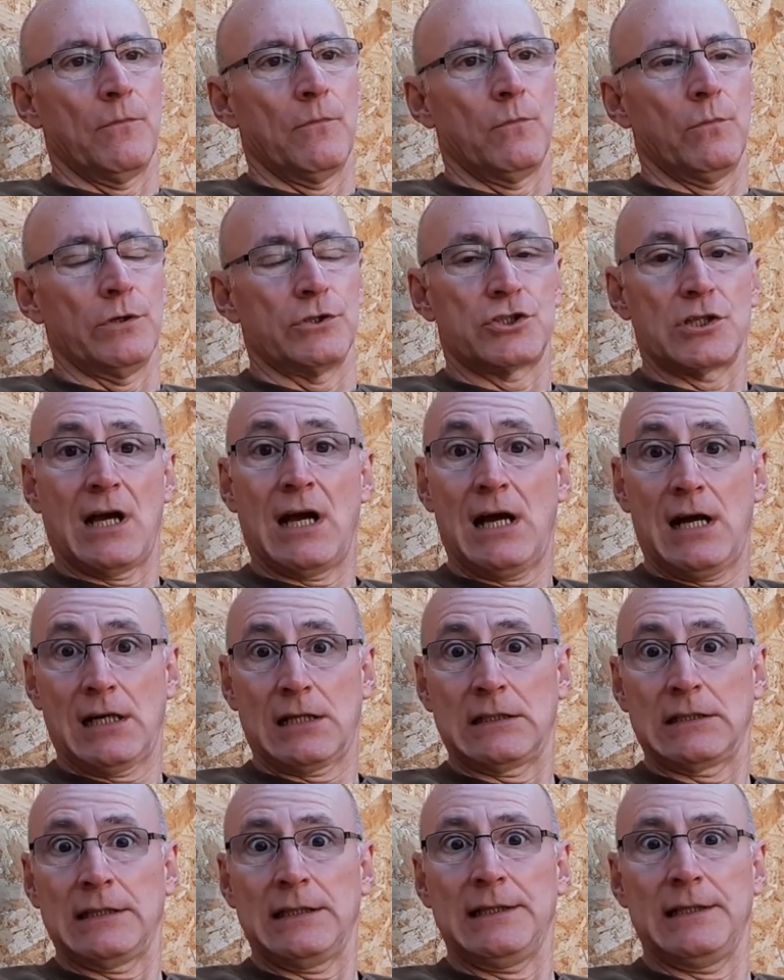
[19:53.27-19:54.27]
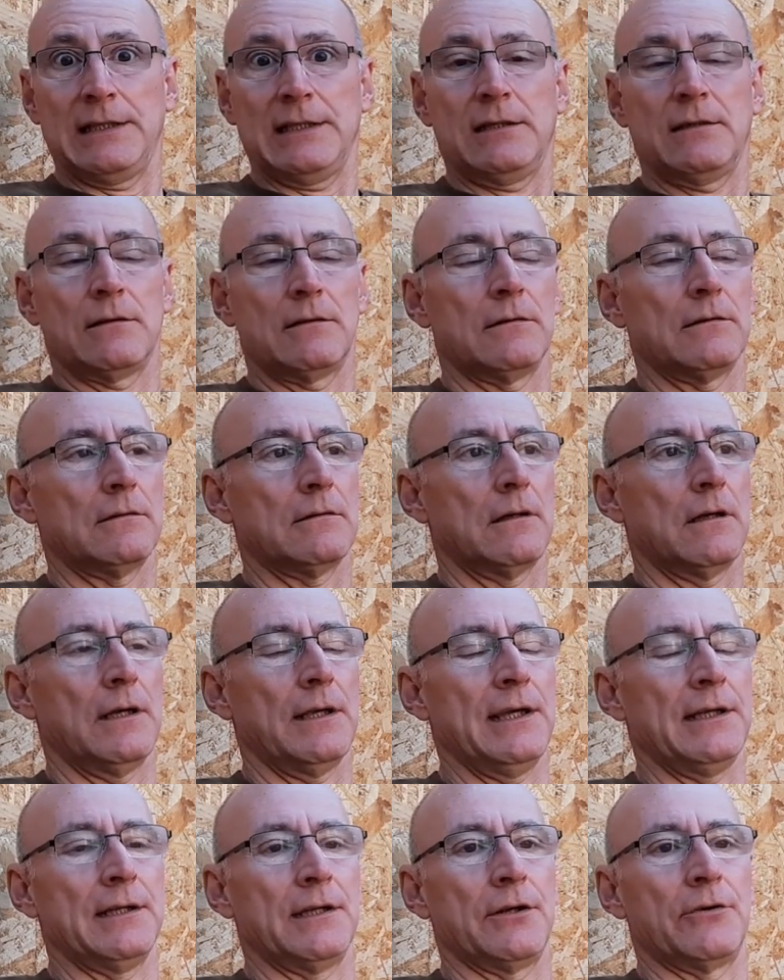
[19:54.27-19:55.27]
which are clearly
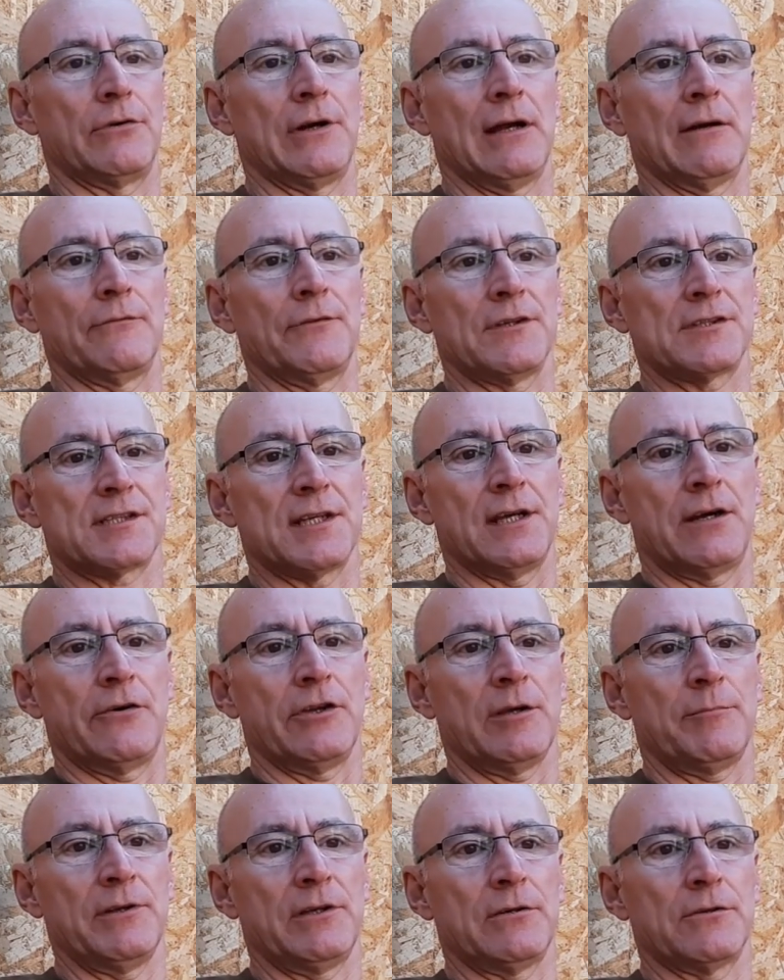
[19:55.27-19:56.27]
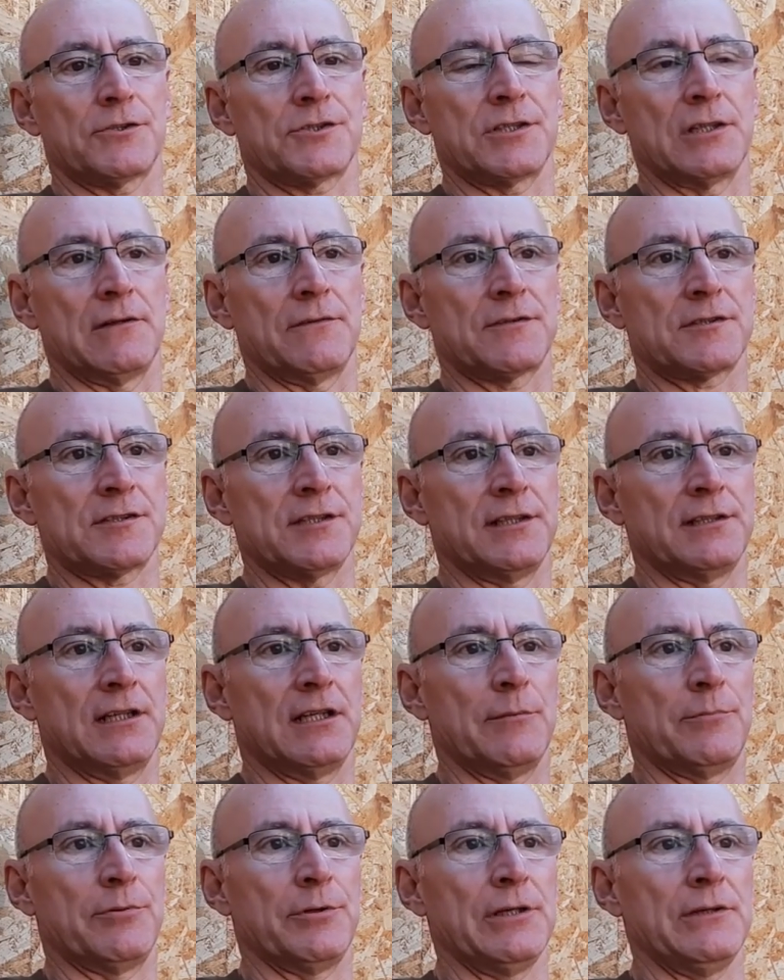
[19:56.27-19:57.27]
in and around this area, because you'll have seen in
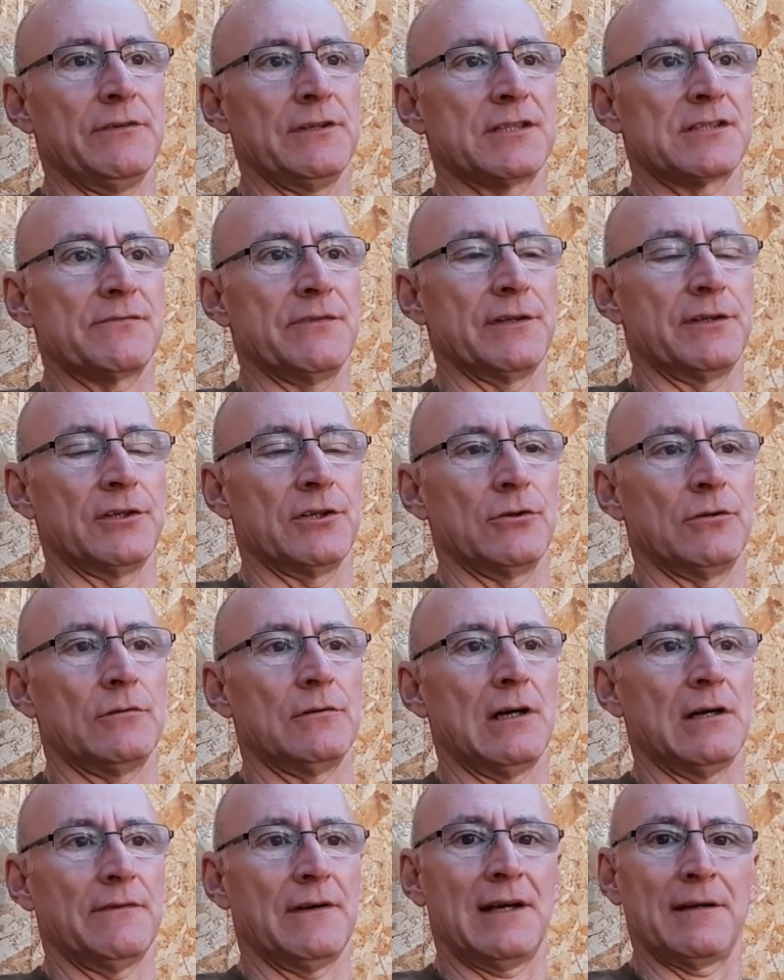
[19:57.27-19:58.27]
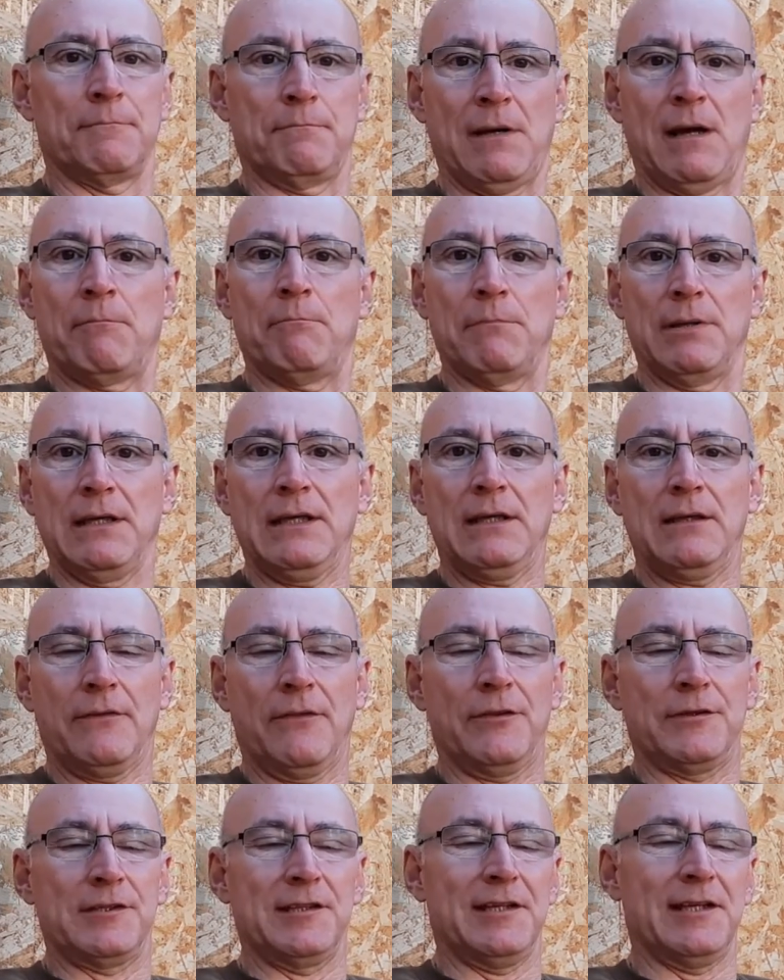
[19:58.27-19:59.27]
a previous video I've had Bambi,
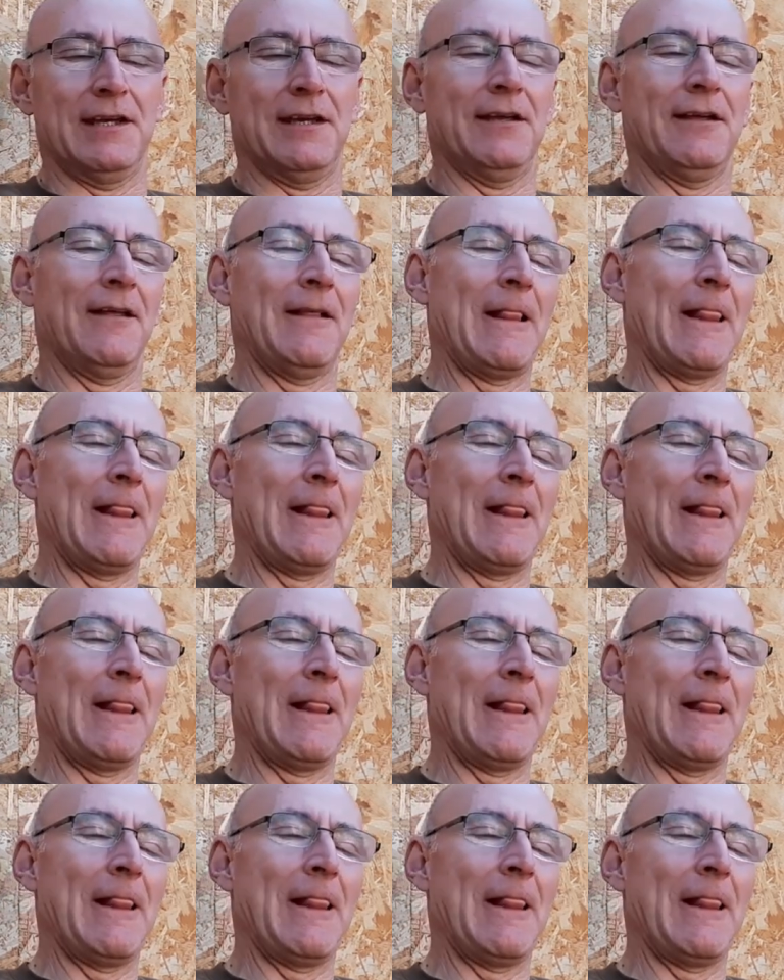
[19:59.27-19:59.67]
the deer,